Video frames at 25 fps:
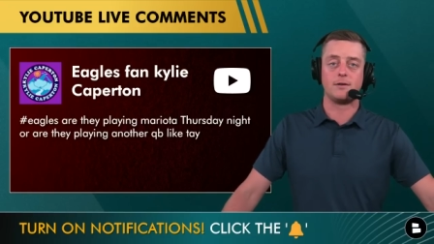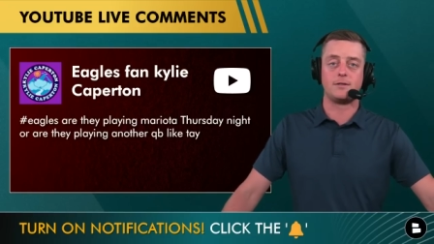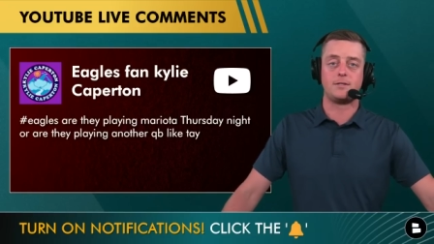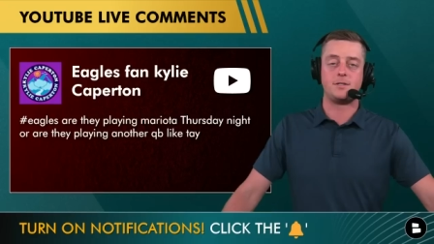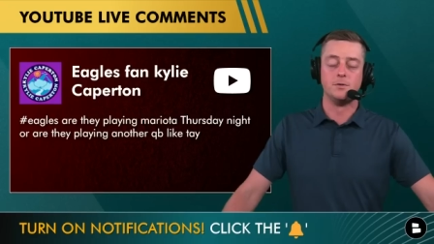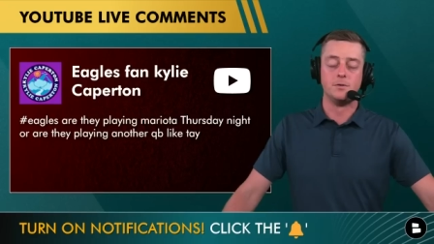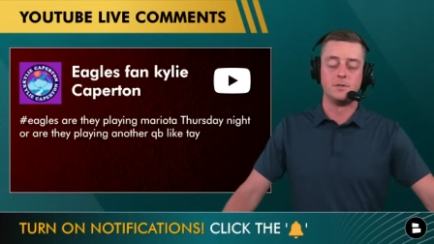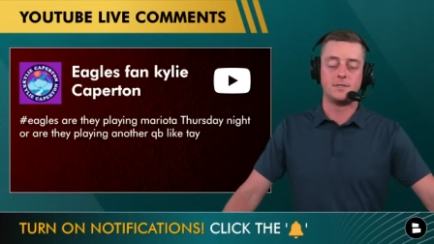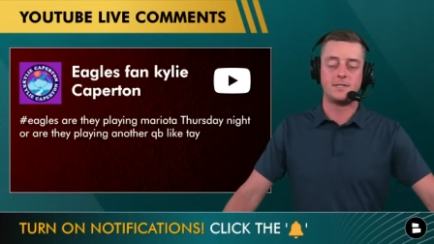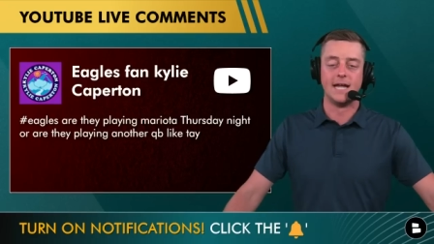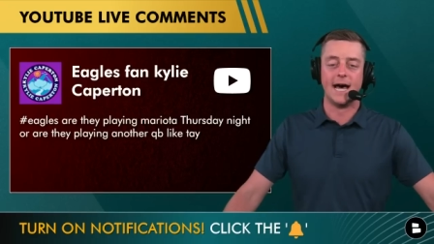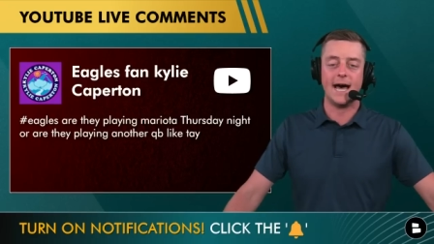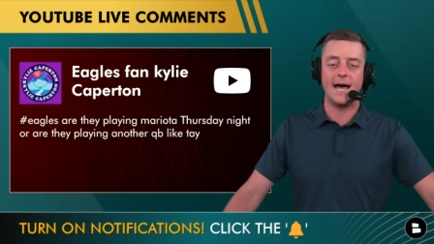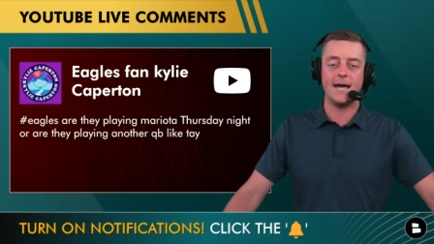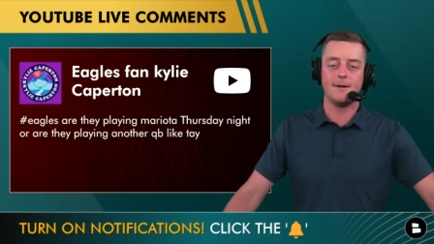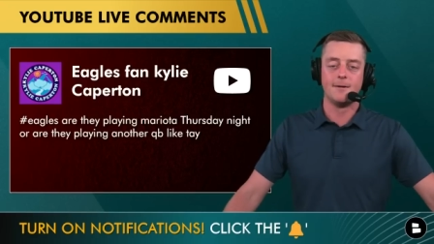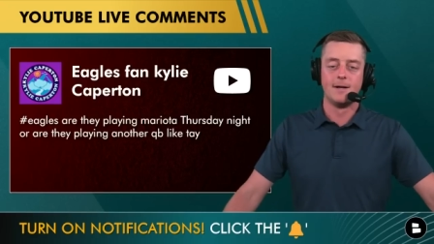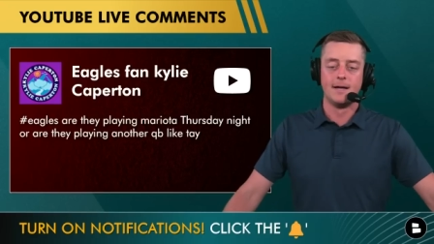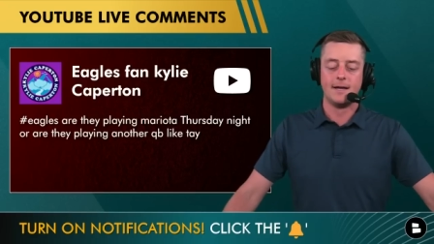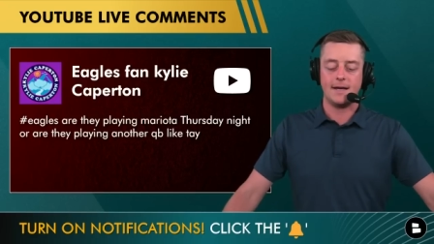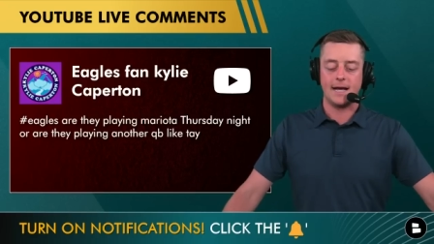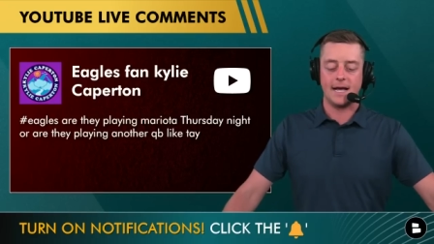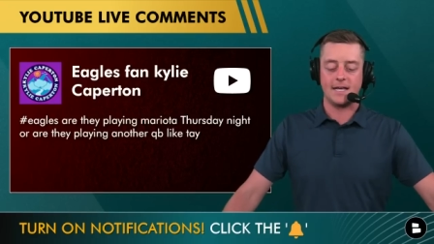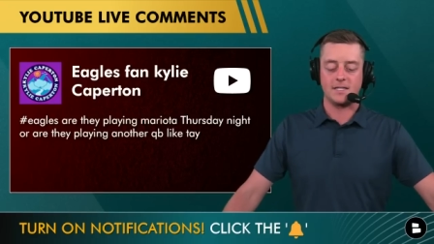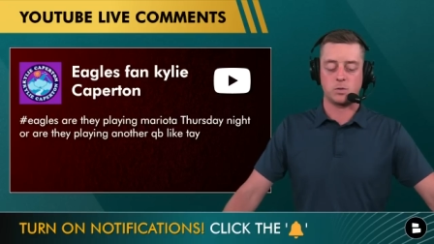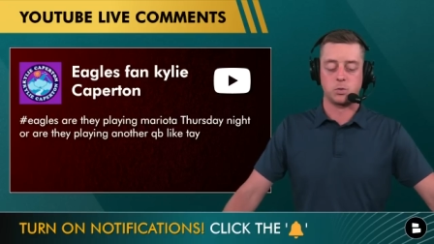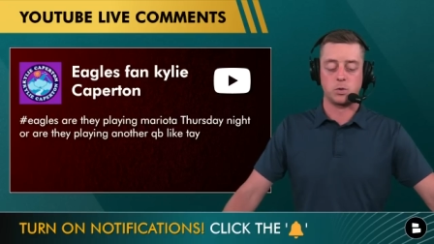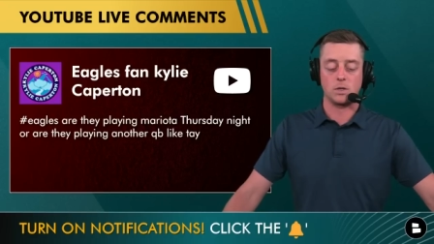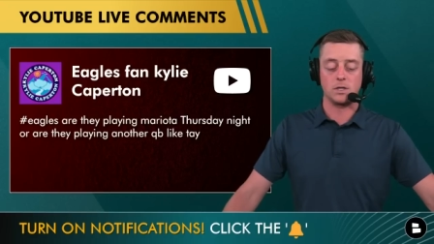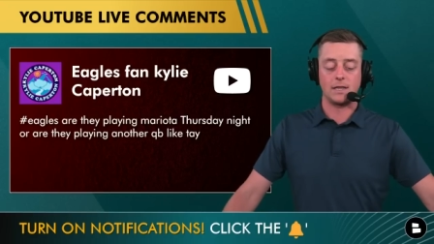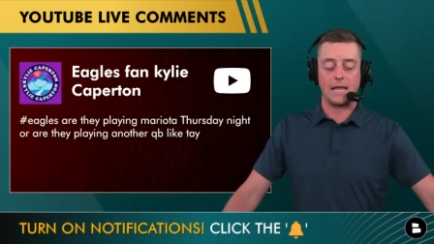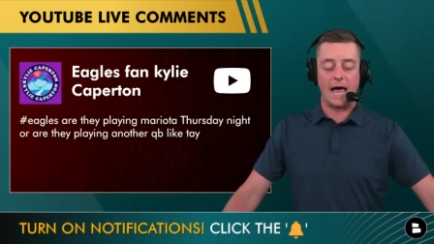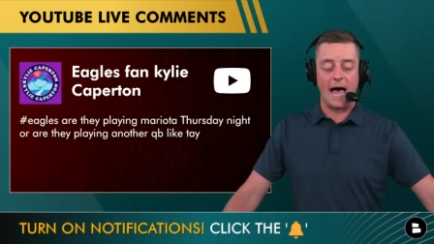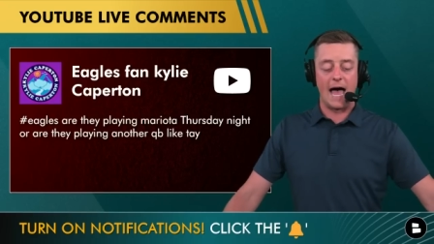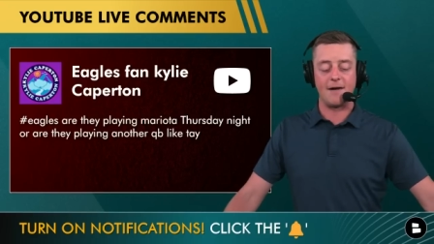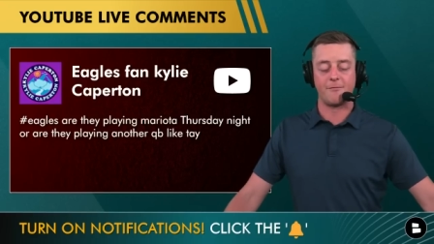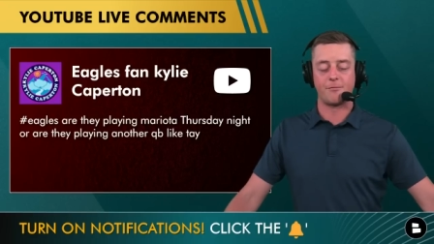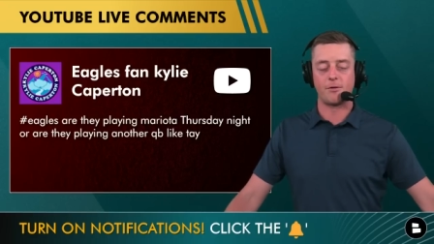Tuesday, as we're
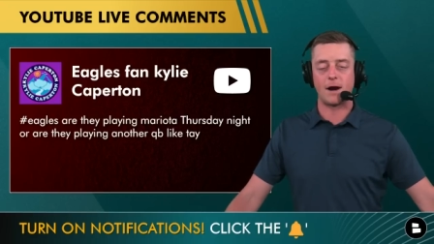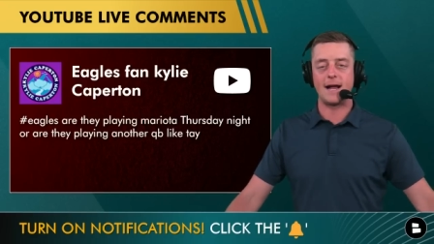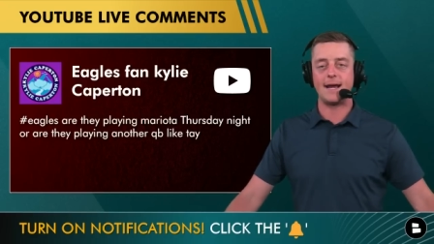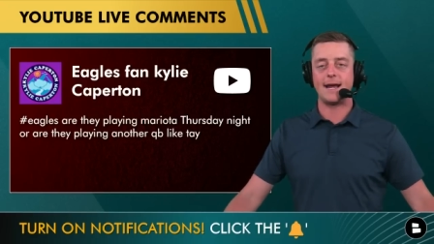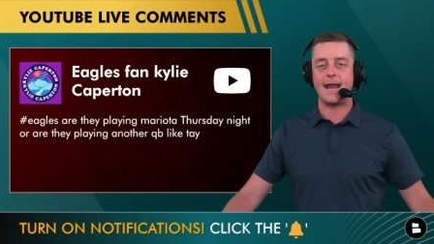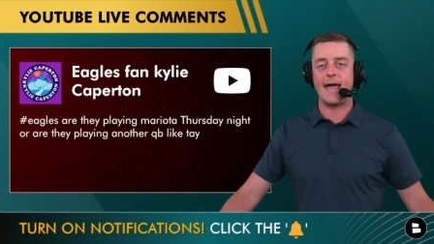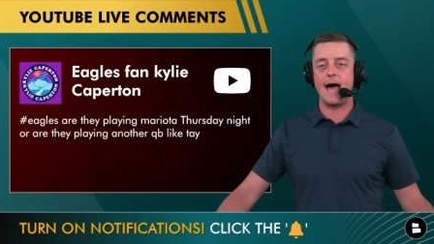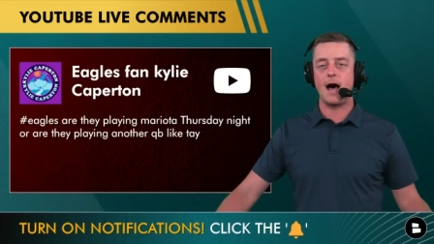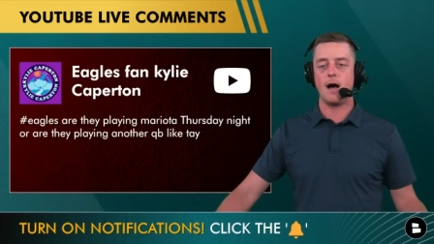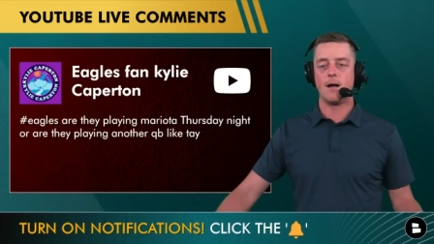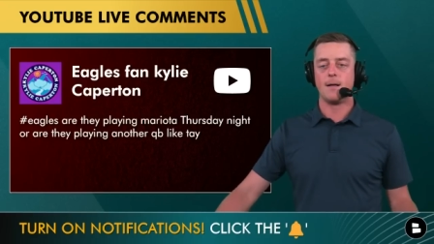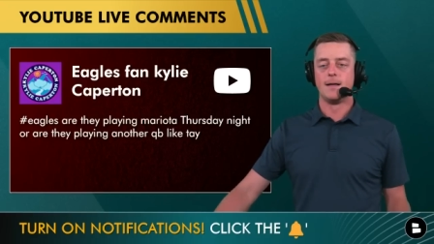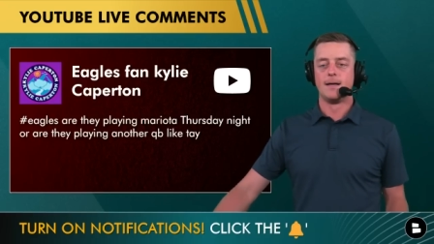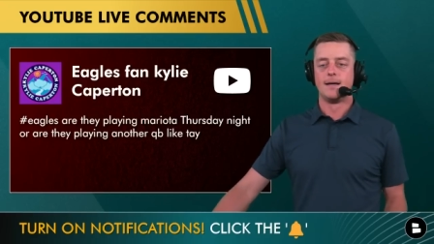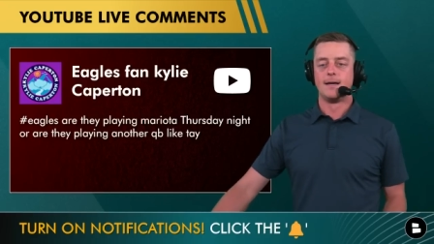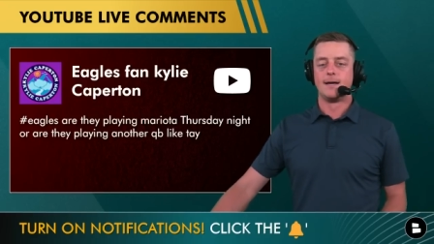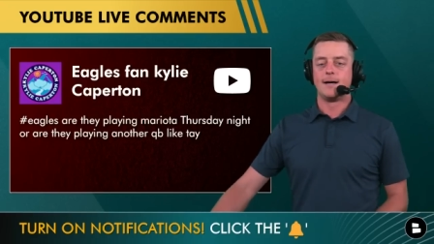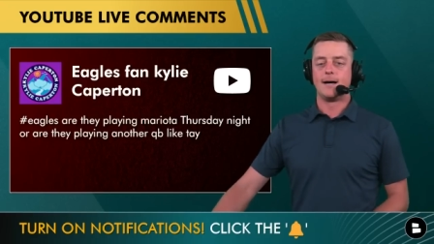live right now,